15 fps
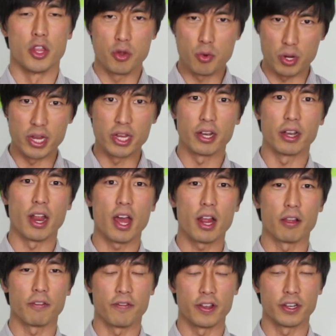You eat an
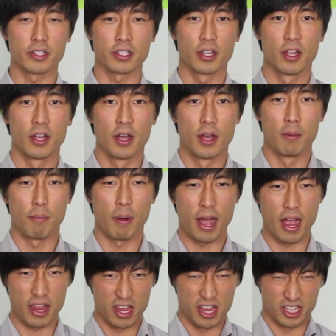elephant
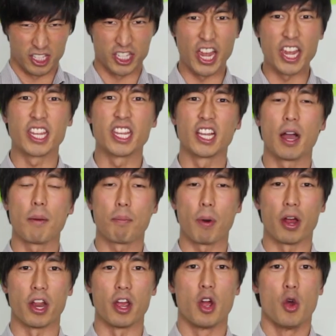by ganging up
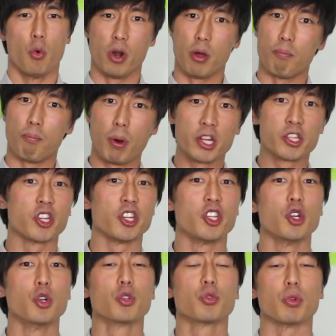on it with a bunch of
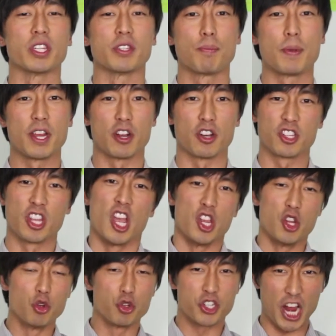dudes with spears.
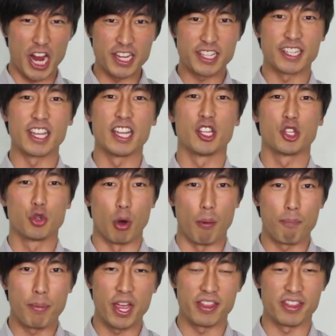You chase it into
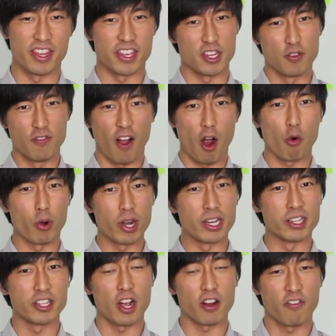a pit that you've
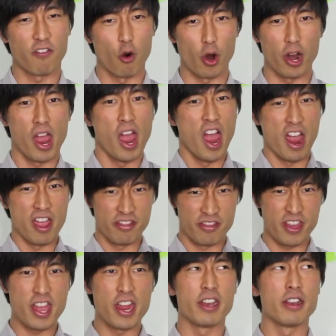already dug for it, and
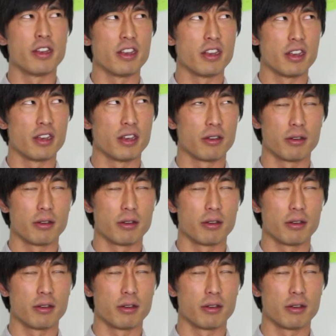then.